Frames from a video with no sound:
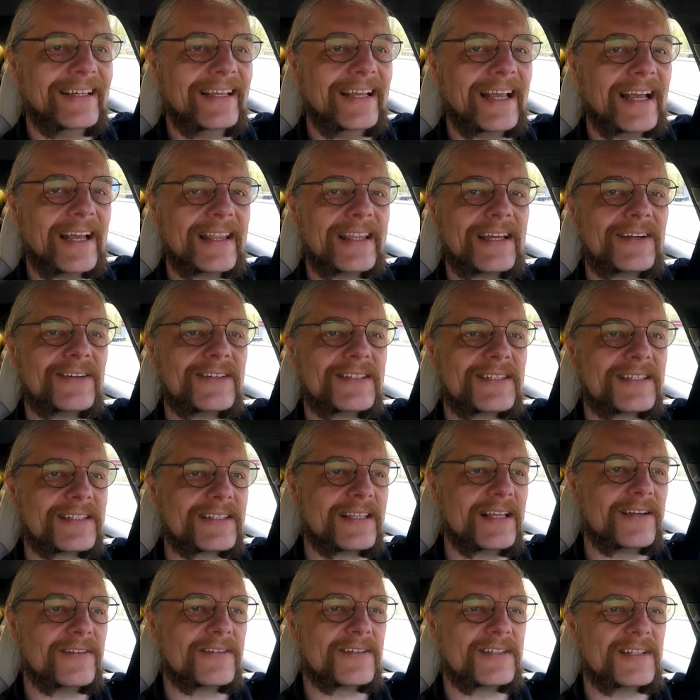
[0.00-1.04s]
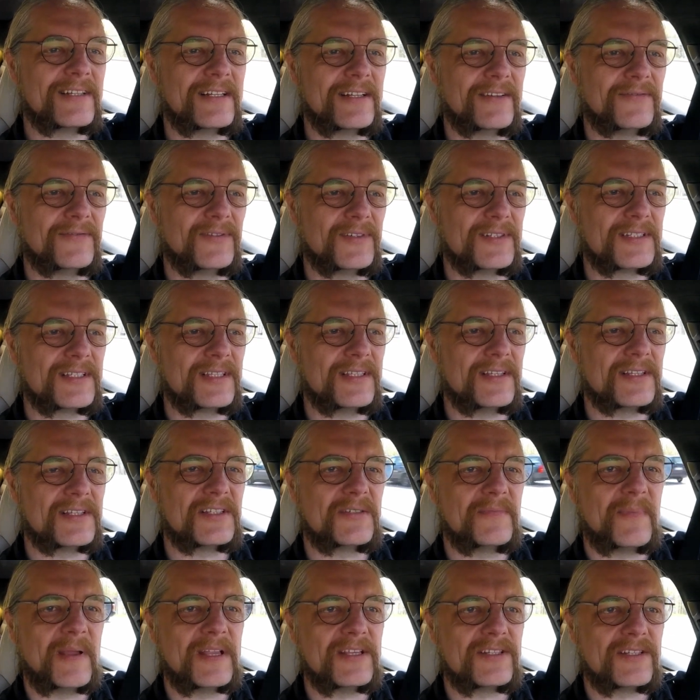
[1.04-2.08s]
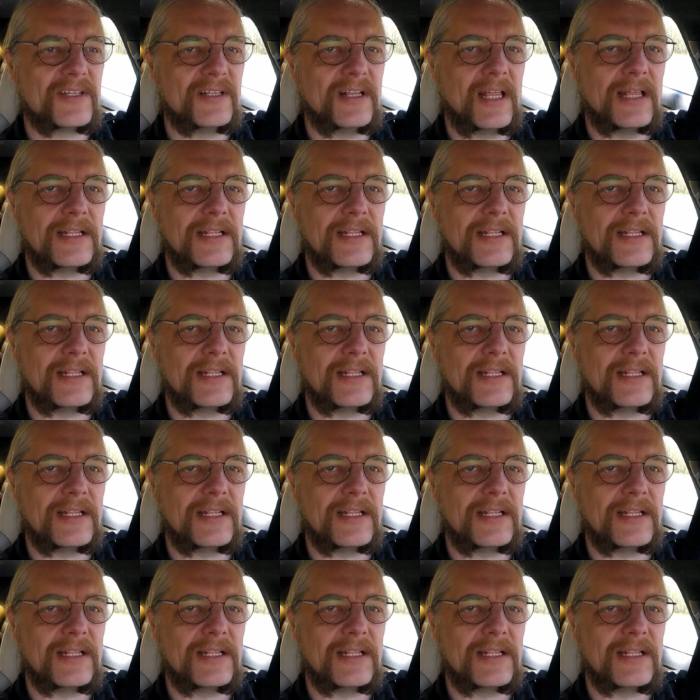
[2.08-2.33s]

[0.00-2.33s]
Yeah, there is a difference in the suspension